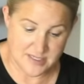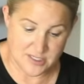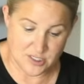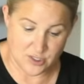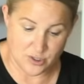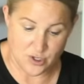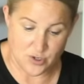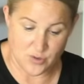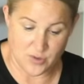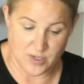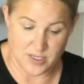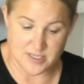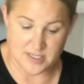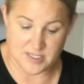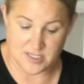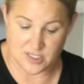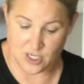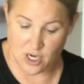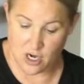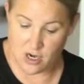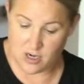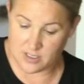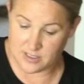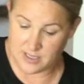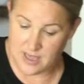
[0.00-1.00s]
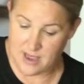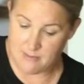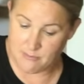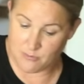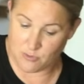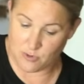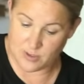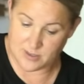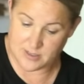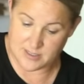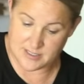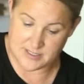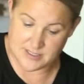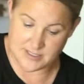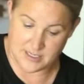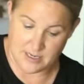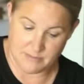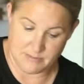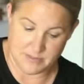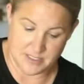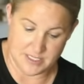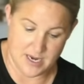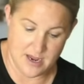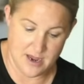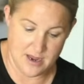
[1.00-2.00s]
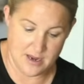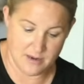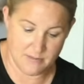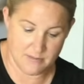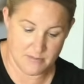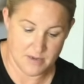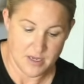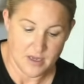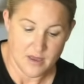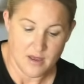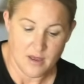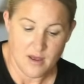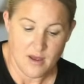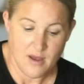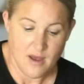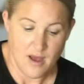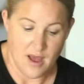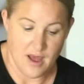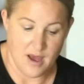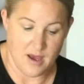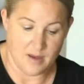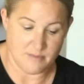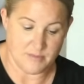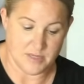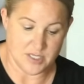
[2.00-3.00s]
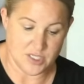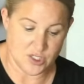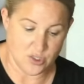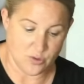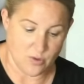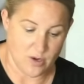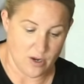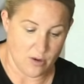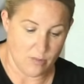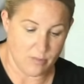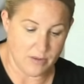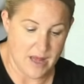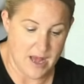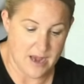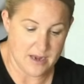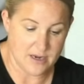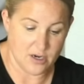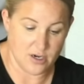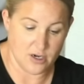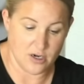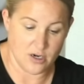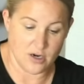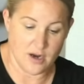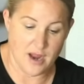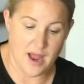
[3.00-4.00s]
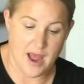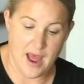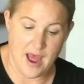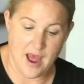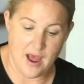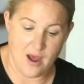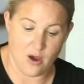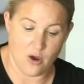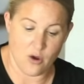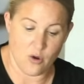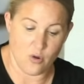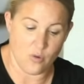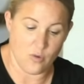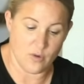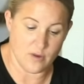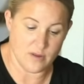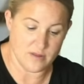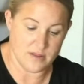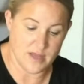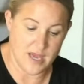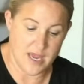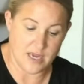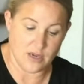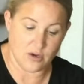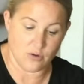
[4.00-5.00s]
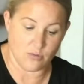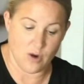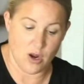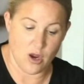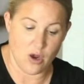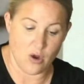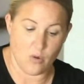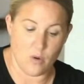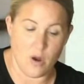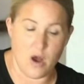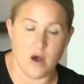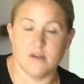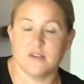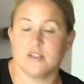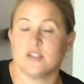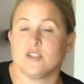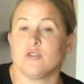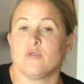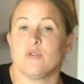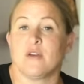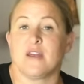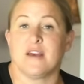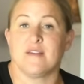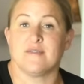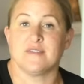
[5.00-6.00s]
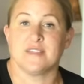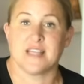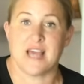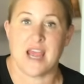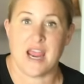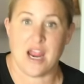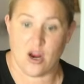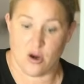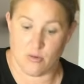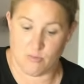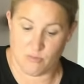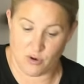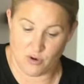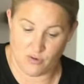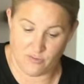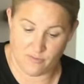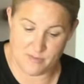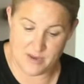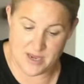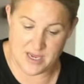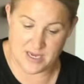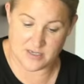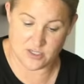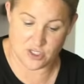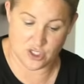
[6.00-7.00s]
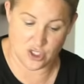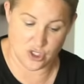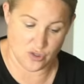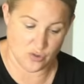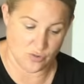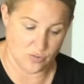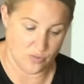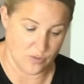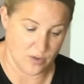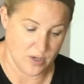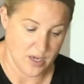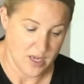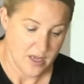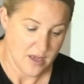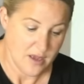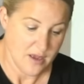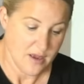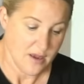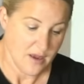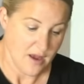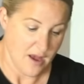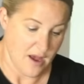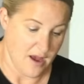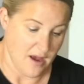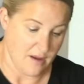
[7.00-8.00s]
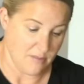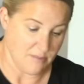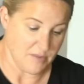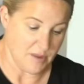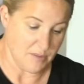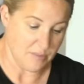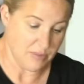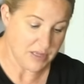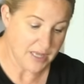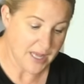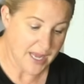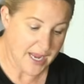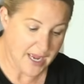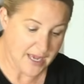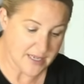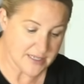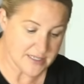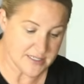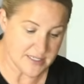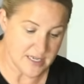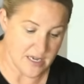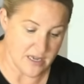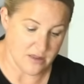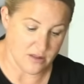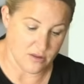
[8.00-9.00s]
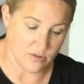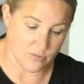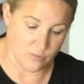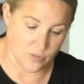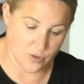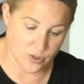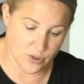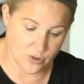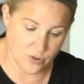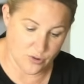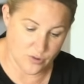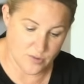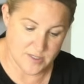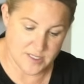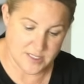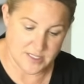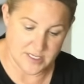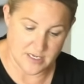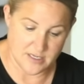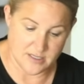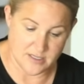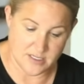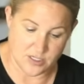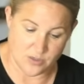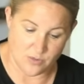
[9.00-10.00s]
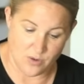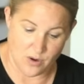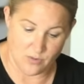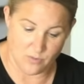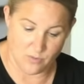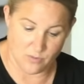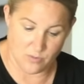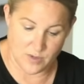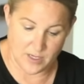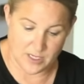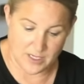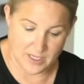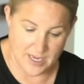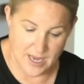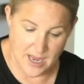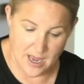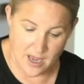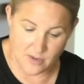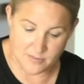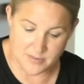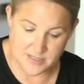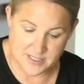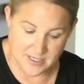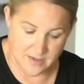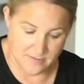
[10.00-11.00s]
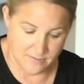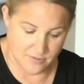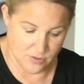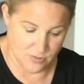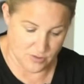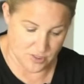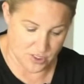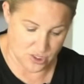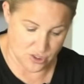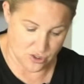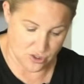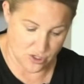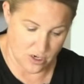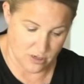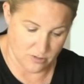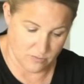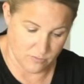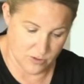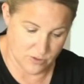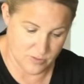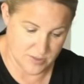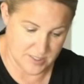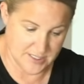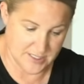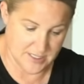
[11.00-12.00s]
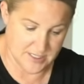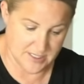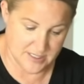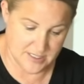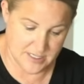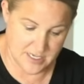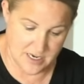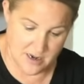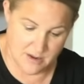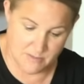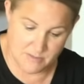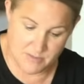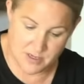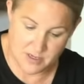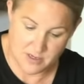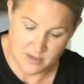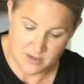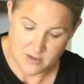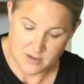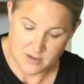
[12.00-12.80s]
so you can start a lot more at the same time. Um, the soil blocker, how they grow, also gives air movement to um, the plants and the roots, and so it really helps give you a strong root system